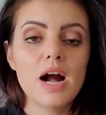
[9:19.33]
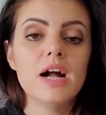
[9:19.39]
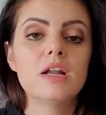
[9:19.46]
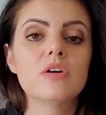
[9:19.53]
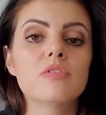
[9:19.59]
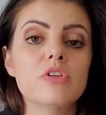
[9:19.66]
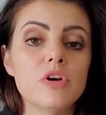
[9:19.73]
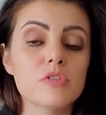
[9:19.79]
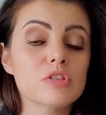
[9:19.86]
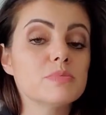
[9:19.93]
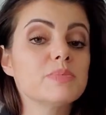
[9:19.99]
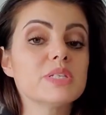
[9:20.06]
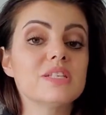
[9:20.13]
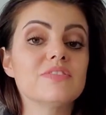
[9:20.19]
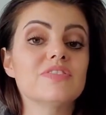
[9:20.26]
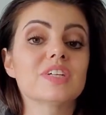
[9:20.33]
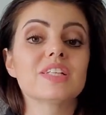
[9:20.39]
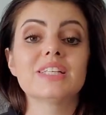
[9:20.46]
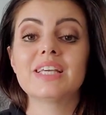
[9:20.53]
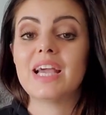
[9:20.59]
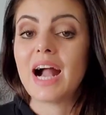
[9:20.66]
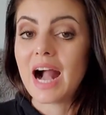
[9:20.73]
I don't know
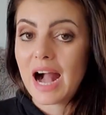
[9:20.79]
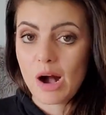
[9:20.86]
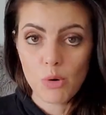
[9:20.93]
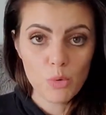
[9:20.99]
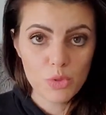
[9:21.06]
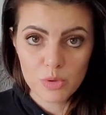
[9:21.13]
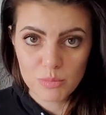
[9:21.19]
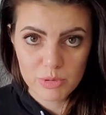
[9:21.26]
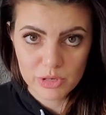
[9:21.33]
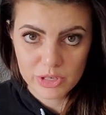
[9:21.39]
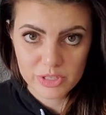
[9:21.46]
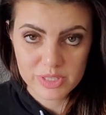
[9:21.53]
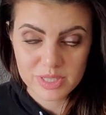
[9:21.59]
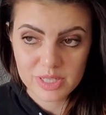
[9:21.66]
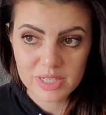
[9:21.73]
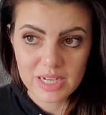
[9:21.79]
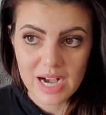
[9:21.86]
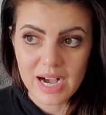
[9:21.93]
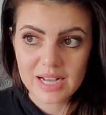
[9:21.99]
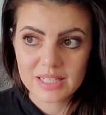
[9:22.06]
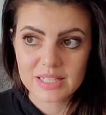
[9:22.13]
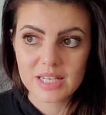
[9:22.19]
specifically how the birds
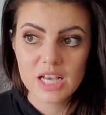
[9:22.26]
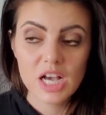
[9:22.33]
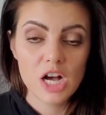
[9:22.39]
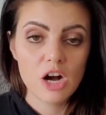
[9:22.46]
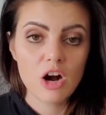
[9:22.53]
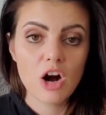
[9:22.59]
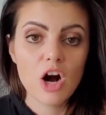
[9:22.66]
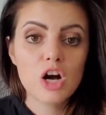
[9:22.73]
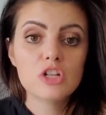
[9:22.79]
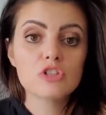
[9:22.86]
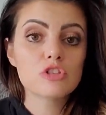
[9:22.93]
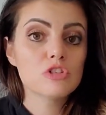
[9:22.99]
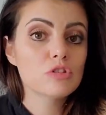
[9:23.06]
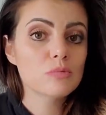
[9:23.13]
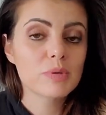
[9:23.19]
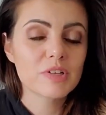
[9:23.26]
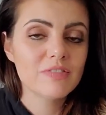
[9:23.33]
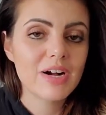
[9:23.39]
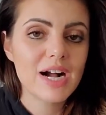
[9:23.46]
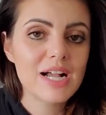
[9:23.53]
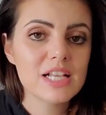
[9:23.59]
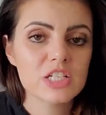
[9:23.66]
got
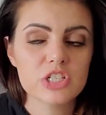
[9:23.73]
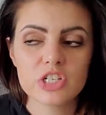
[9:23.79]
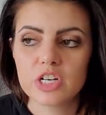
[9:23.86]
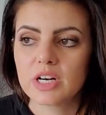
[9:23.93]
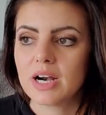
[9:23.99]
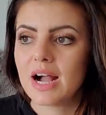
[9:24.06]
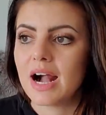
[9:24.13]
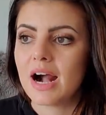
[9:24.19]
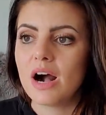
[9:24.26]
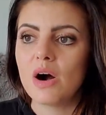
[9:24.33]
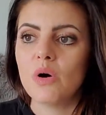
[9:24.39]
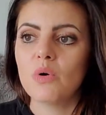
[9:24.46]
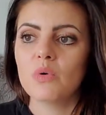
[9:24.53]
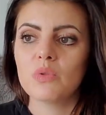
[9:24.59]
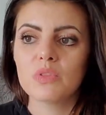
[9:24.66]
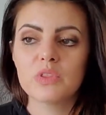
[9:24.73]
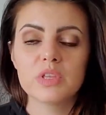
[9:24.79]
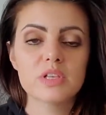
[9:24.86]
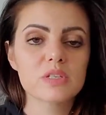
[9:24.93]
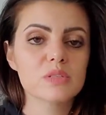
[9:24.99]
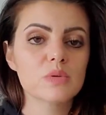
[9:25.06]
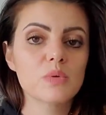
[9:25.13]
unsupervised or how
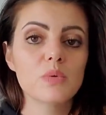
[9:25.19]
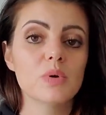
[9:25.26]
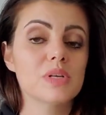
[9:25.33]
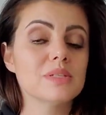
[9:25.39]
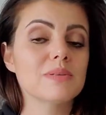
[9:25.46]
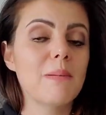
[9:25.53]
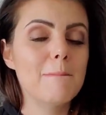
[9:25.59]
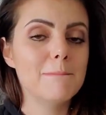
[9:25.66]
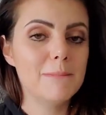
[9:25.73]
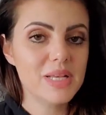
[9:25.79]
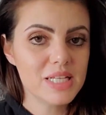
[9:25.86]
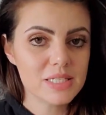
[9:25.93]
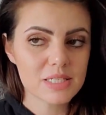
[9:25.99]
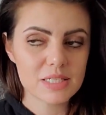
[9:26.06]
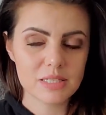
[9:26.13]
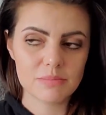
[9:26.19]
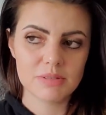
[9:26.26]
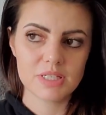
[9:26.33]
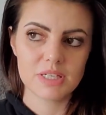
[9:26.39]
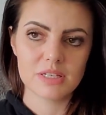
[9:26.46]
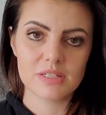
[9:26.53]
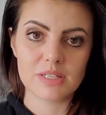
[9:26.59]
this was missed
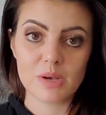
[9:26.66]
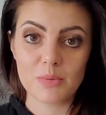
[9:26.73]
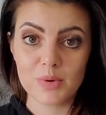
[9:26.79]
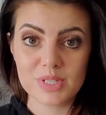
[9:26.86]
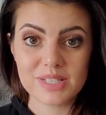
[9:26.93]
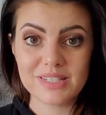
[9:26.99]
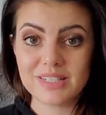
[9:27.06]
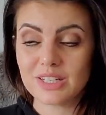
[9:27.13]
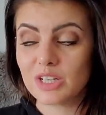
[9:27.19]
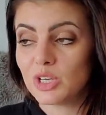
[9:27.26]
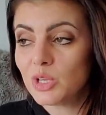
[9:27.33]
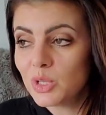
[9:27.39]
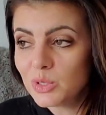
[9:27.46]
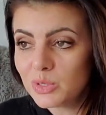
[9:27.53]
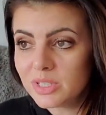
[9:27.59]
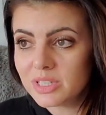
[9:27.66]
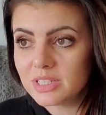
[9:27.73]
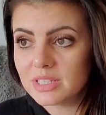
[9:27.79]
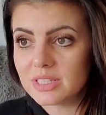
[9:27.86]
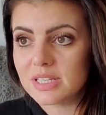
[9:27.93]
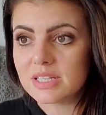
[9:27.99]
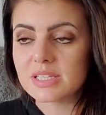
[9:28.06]
because I wasn't included
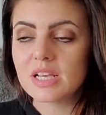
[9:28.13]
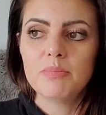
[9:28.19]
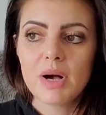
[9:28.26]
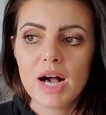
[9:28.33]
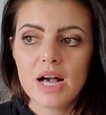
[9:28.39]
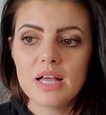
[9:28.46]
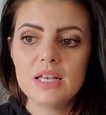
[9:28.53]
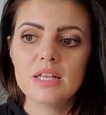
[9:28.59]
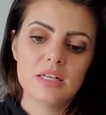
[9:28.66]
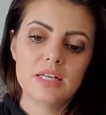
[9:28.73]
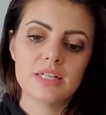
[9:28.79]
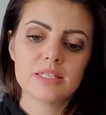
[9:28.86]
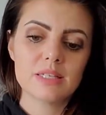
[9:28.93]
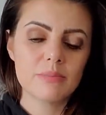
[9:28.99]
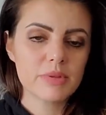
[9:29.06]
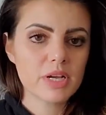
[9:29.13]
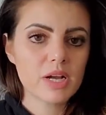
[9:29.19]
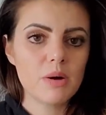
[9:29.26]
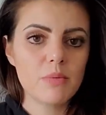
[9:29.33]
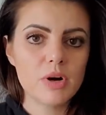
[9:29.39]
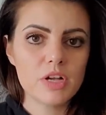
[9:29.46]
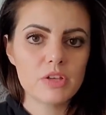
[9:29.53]
in this, but it's something
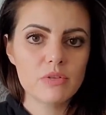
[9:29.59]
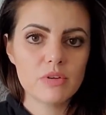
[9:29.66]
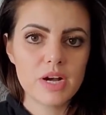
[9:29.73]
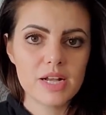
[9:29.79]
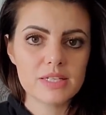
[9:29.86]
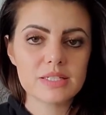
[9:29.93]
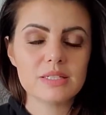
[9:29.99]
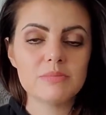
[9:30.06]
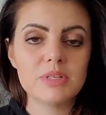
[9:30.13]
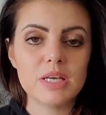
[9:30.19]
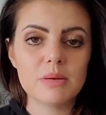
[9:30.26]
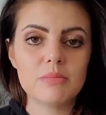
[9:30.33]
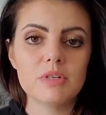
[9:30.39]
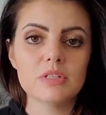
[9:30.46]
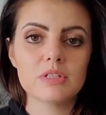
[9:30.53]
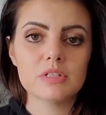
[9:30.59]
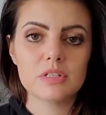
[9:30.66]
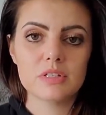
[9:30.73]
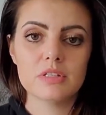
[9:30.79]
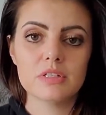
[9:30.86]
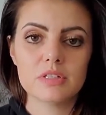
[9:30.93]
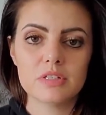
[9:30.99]
I want you guys to be able to
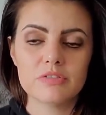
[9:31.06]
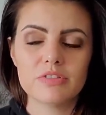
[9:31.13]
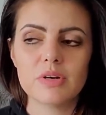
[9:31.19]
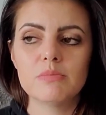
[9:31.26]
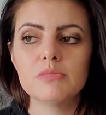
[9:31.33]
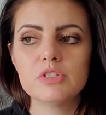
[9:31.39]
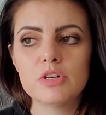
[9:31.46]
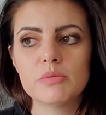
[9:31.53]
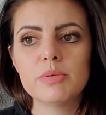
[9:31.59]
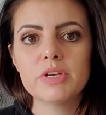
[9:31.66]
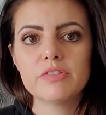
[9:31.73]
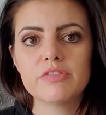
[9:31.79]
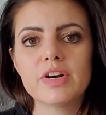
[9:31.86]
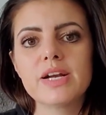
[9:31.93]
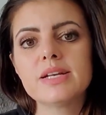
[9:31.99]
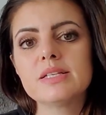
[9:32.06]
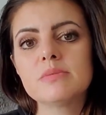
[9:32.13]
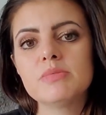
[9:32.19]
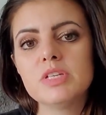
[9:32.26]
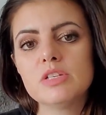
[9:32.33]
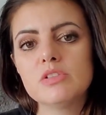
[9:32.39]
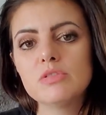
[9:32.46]
learn from. Don't be afraid to
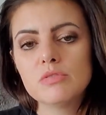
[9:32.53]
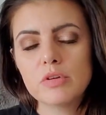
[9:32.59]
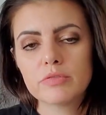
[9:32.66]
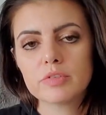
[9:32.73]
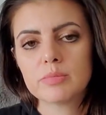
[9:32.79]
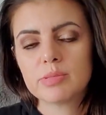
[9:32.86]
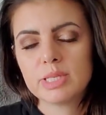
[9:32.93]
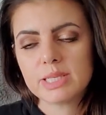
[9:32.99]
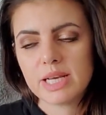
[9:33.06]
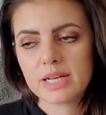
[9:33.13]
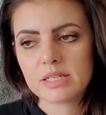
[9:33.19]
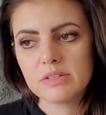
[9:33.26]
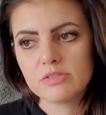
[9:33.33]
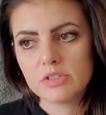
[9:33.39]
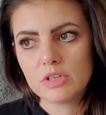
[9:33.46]
be too overprotective.